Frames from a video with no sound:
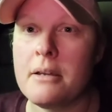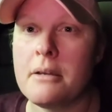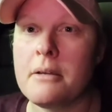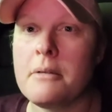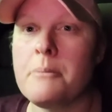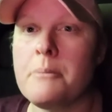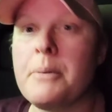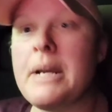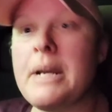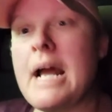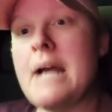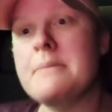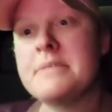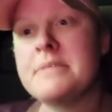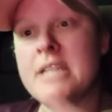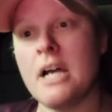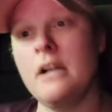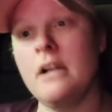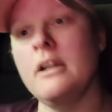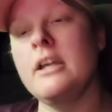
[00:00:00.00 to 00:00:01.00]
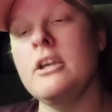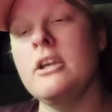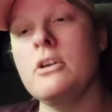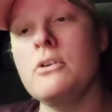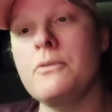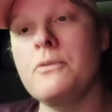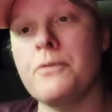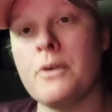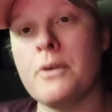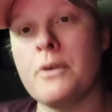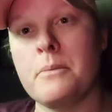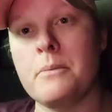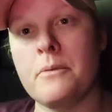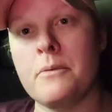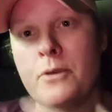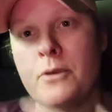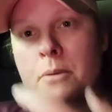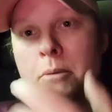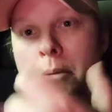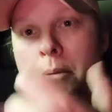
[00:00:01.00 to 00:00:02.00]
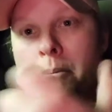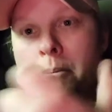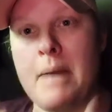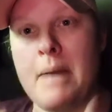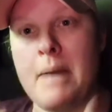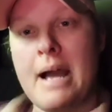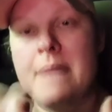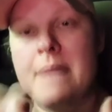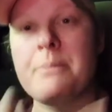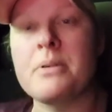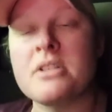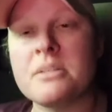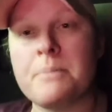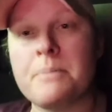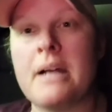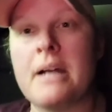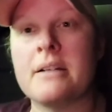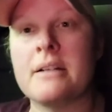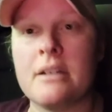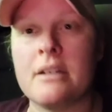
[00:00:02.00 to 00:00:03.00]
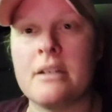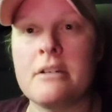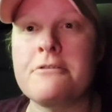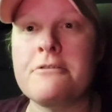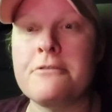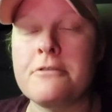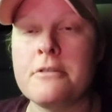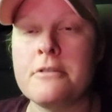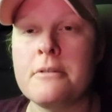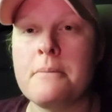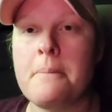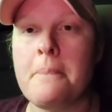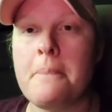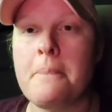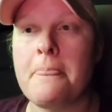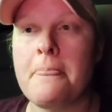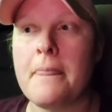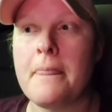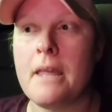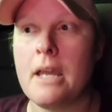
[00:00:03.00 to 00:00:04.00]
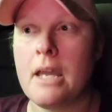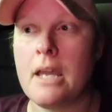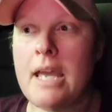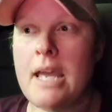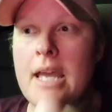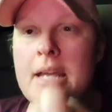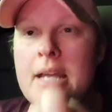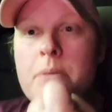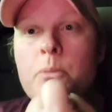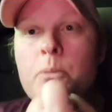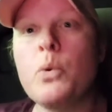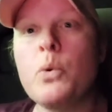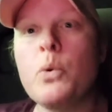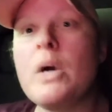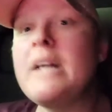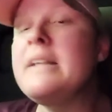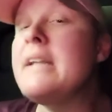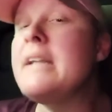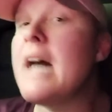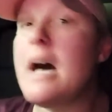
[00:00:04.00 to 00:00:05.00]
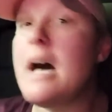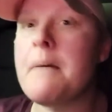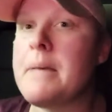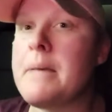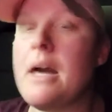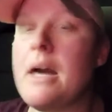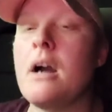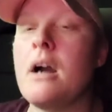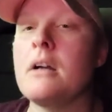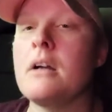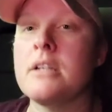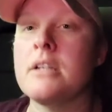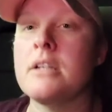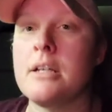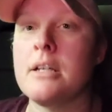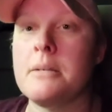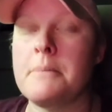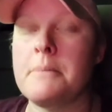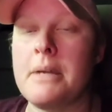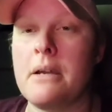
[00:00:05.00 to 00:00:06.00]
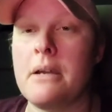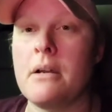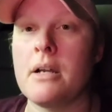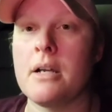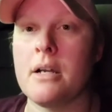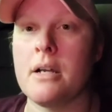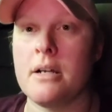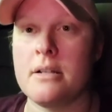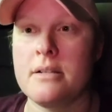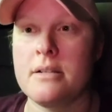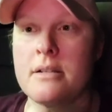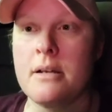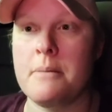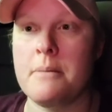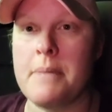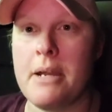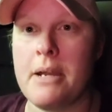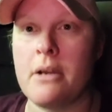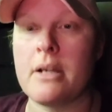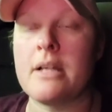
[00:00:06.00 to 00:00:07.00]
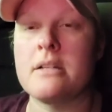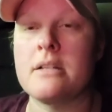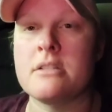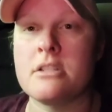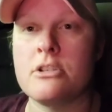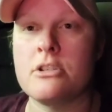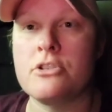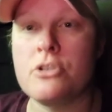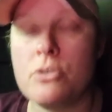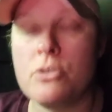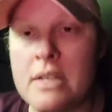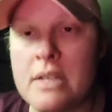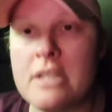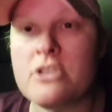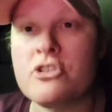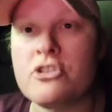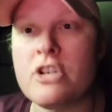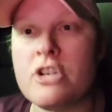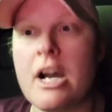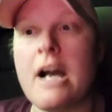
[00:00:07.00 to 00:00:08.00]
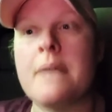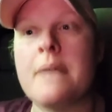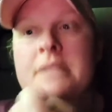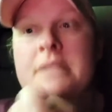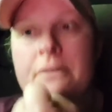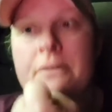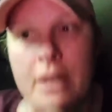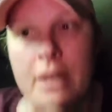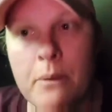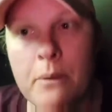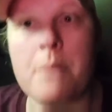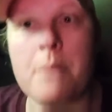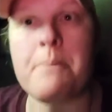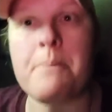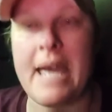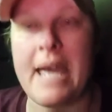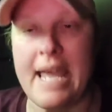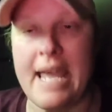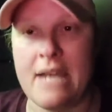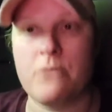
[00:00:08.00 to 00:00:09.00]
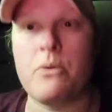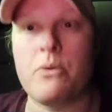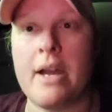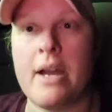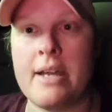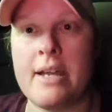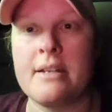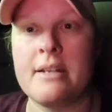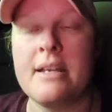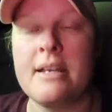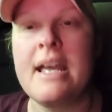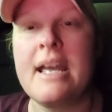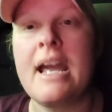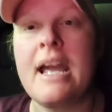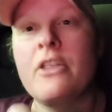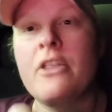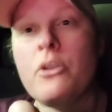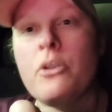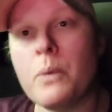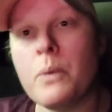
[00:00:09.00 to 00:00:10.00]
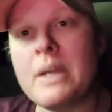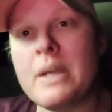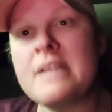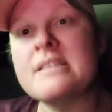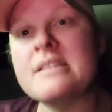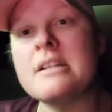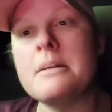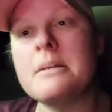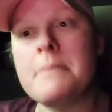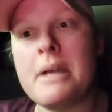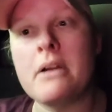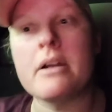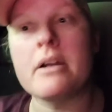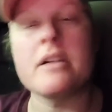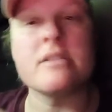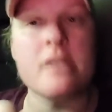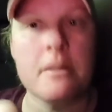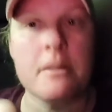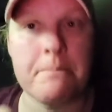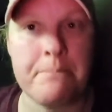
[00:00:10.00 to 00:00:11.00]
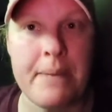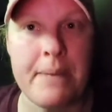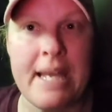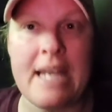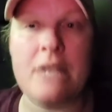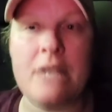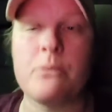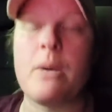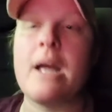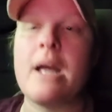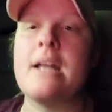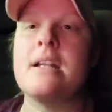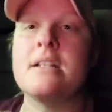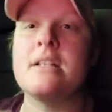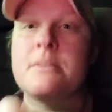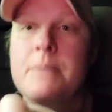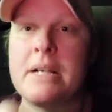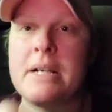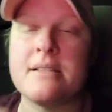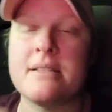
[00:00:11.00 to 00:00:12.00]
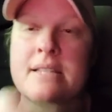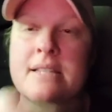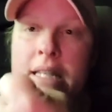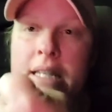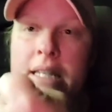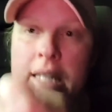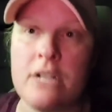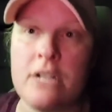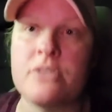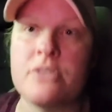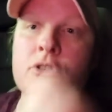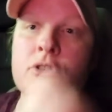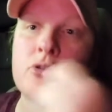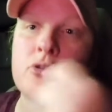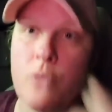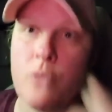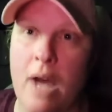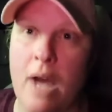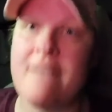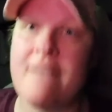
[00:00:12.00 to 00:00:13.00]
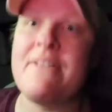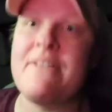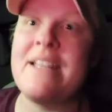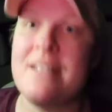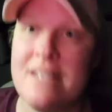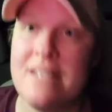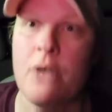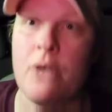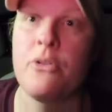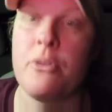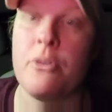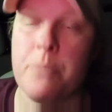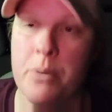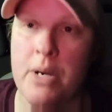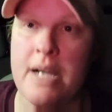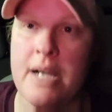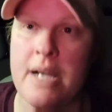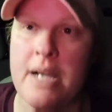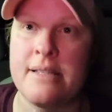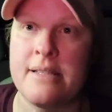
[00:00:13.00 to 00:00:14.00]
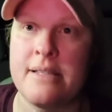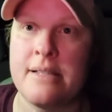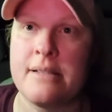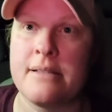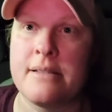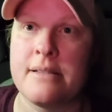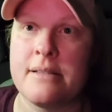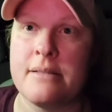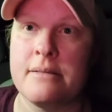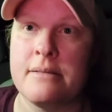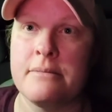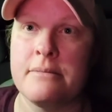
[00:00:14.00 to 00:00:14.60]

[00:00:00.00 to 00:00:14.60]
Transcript: But I'm telling you from from my perspective, it would not be hard to get America Americans to do these jobs if they were paid right. And the reason Americans aren't paid right is because the illegals are driving down the prices.